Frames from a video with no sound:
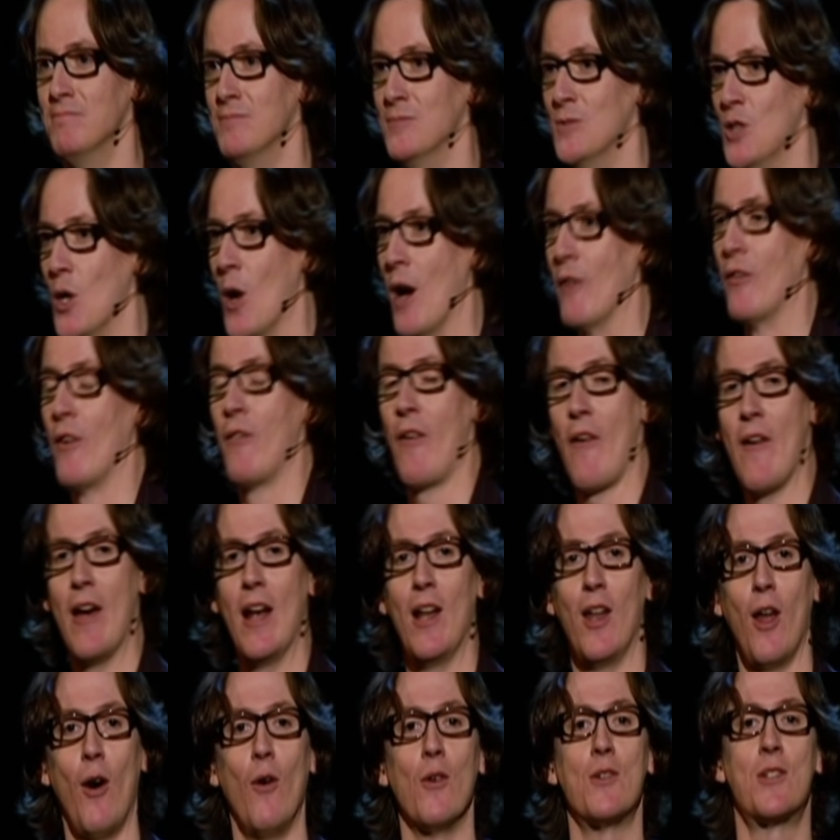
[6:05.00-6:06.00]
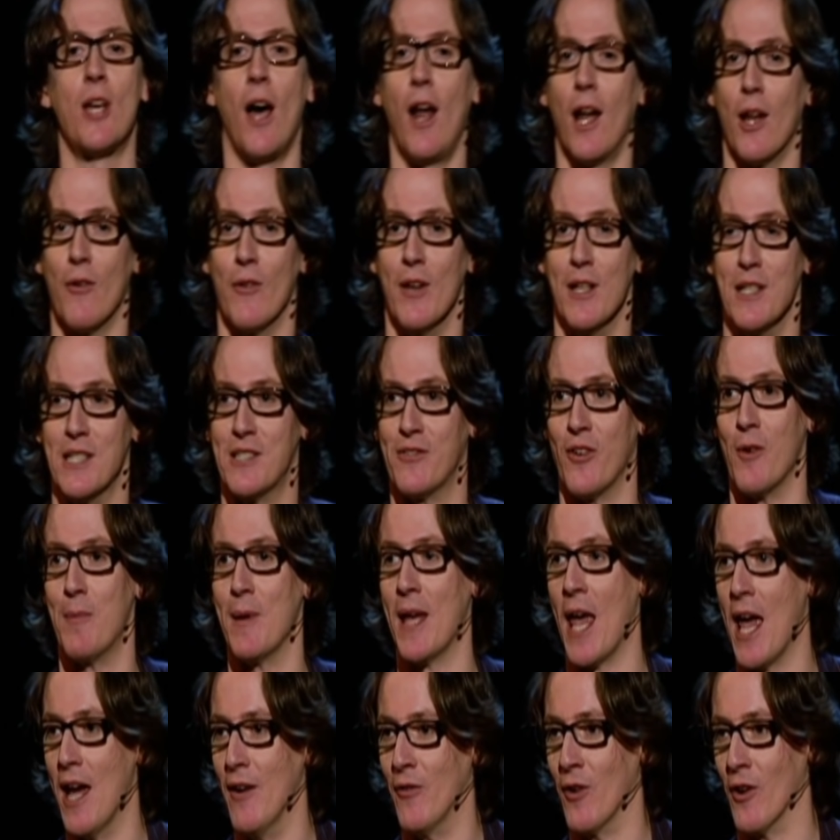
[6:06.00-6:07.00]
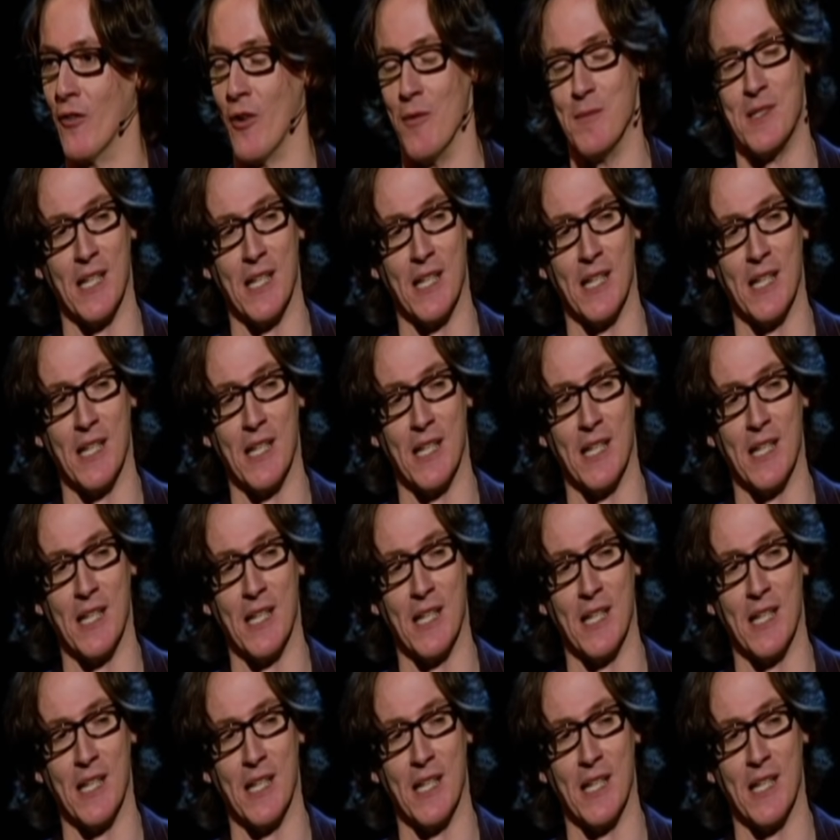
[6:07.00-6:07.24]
you have a very low tolerance for behavior from